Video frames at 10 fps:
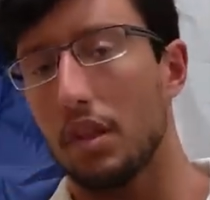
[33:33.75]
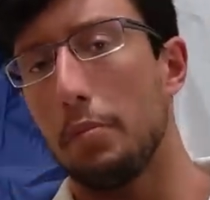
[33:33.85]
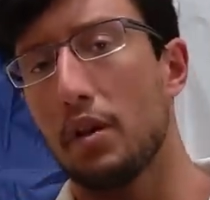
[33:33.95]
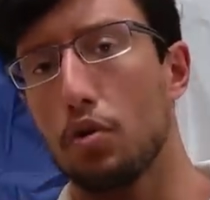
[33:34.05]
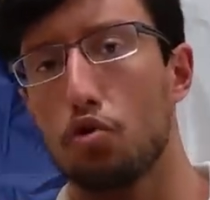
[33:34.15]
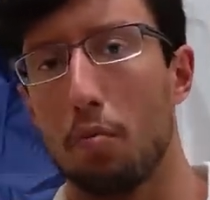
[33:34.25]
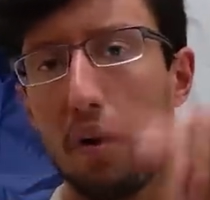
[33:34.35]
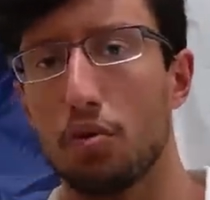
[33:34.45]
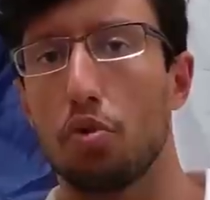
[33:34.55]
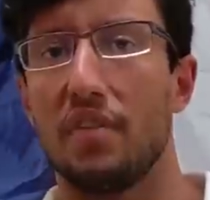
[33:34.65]
Because the
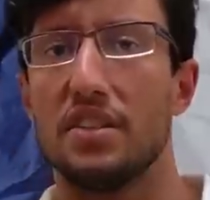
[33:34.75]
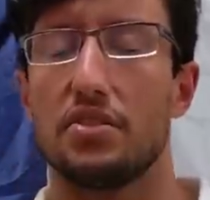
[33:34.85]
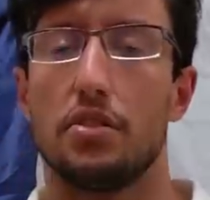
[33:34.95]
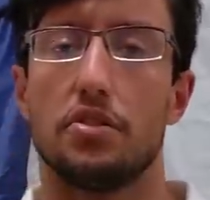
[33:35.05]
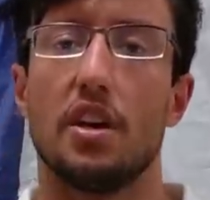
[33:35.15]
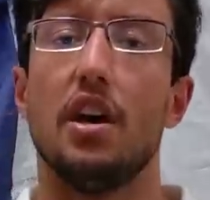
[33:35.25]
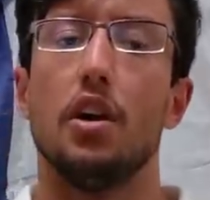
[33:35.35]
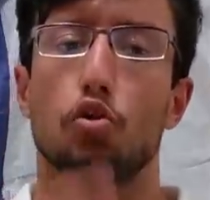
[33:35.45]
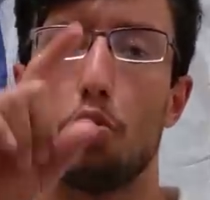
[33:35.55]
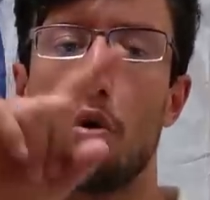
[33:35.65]
more it advances,
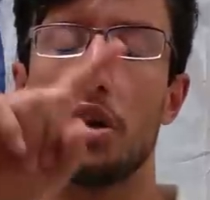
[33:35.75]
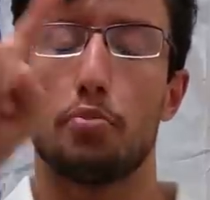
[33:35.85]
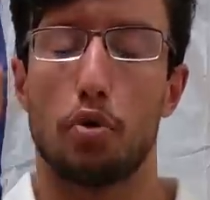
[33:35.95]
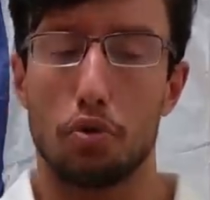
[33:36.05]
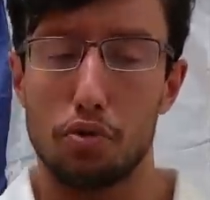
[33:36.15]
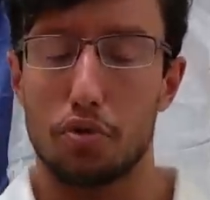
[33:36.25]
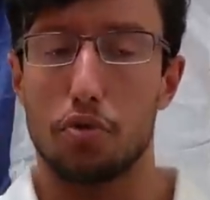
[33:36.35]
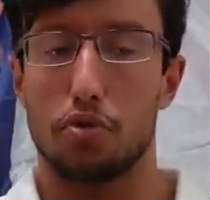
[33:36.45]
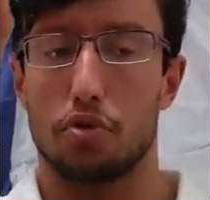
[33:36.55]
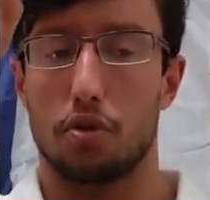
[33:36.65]
the more it
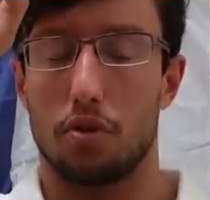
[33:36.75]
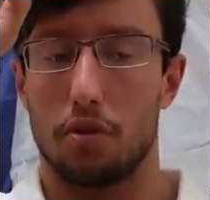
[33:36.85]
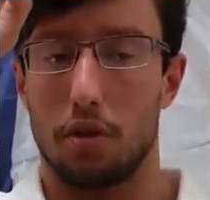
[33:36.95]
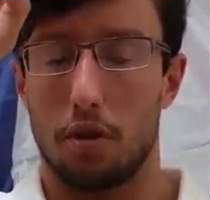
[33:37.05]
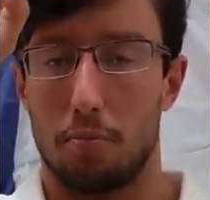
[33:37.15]
produces uh,